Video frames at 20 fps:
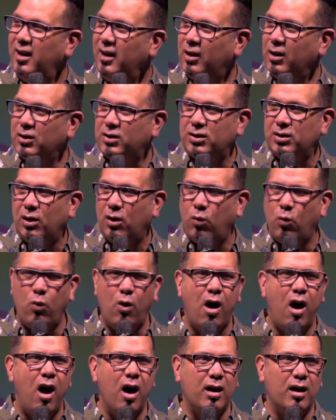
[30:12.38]
He goes,
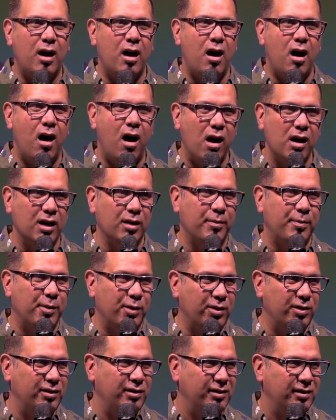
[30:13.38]
Walk
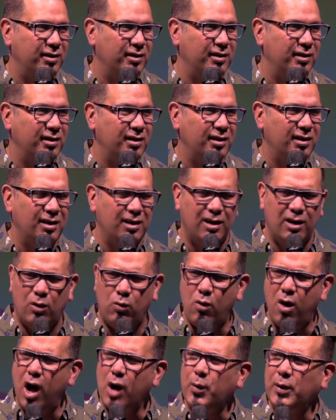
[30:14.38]
honorable.
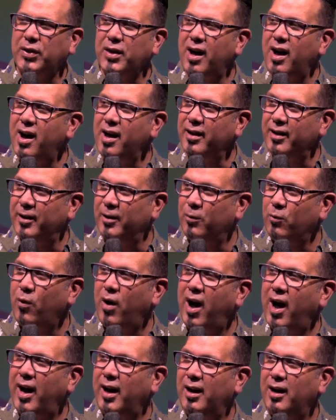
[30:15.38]
Walk with honor.
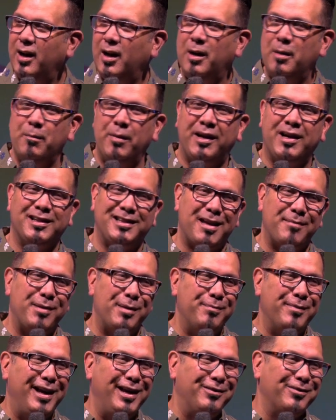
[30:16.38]
Why? Because I've
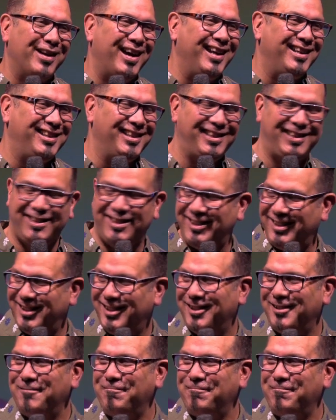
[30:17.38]
been made righteous.